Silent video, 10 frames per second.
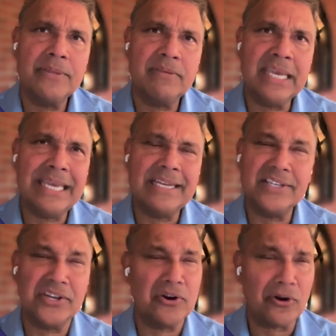We think it
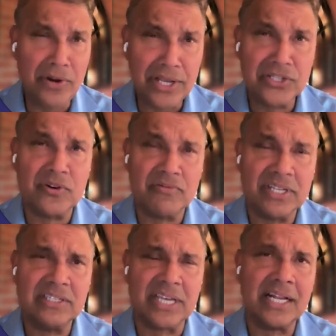is an
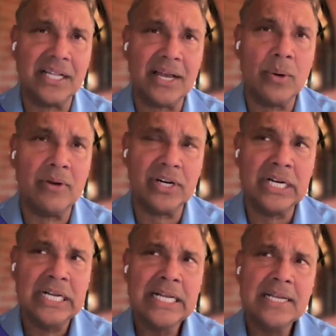earnings-driven cycle,
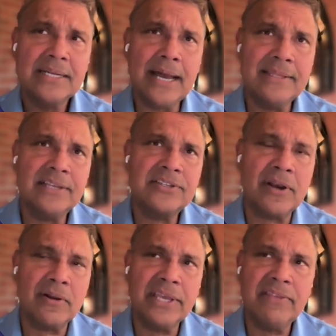however, not
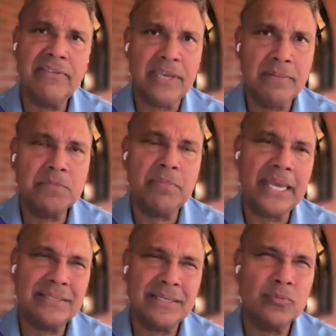necessarily
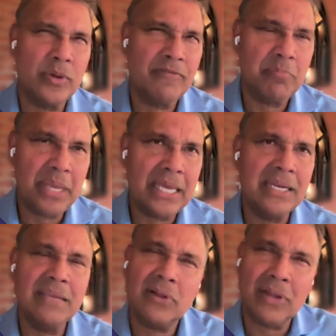themes-based as we've
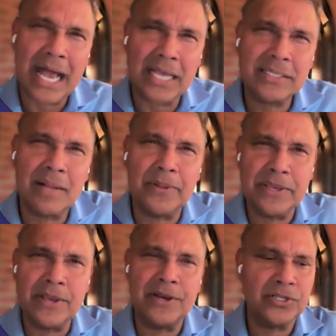been in the last couple
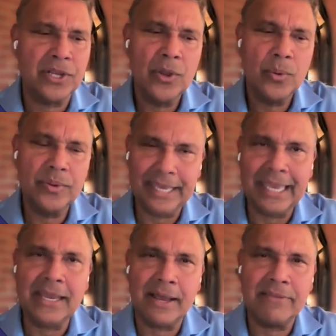of years with
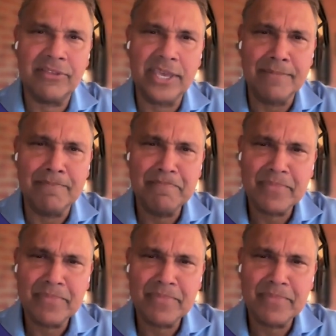the AI theme.